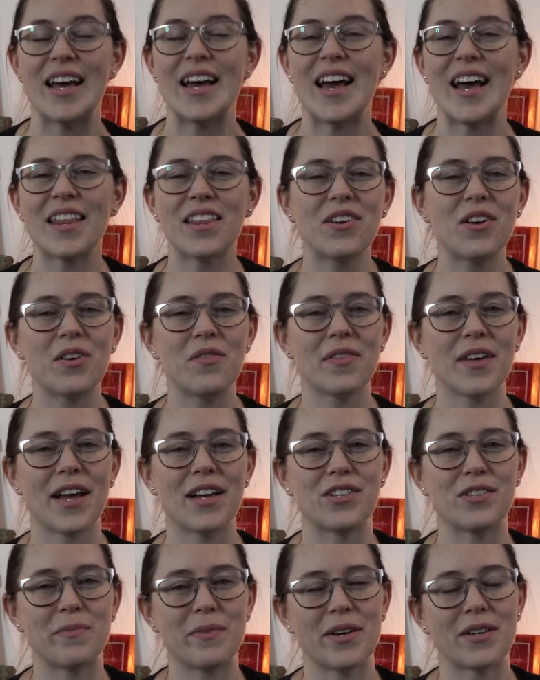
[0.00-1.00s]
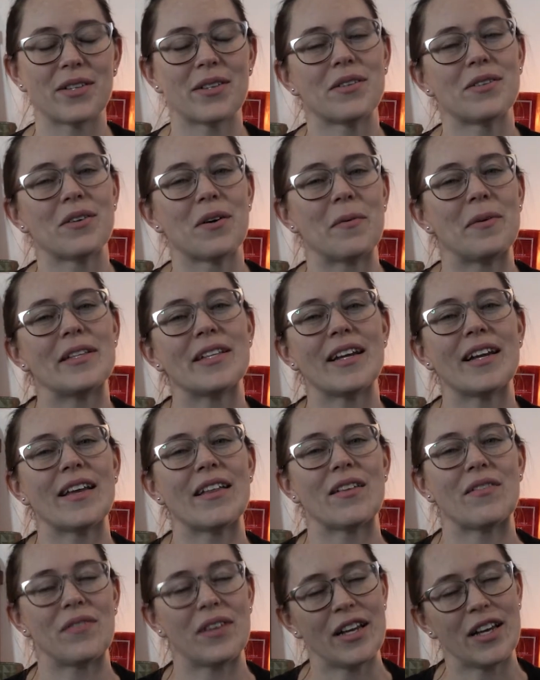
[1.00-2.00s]
Hit the notification bell so you don't miss any
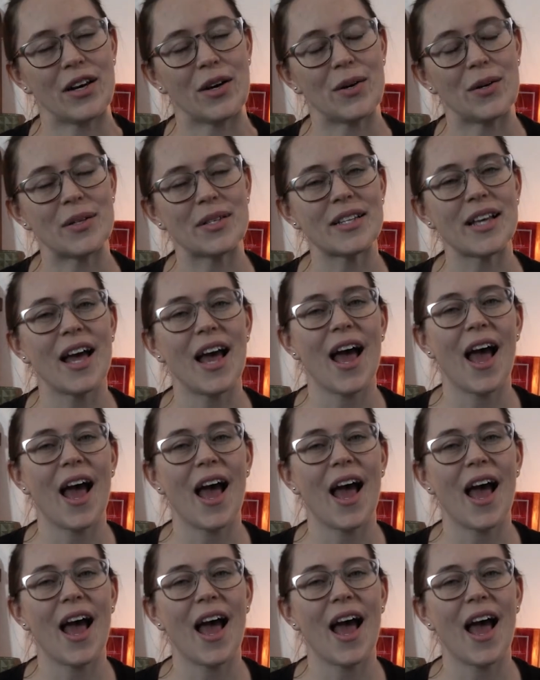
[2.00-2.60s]
of the videos.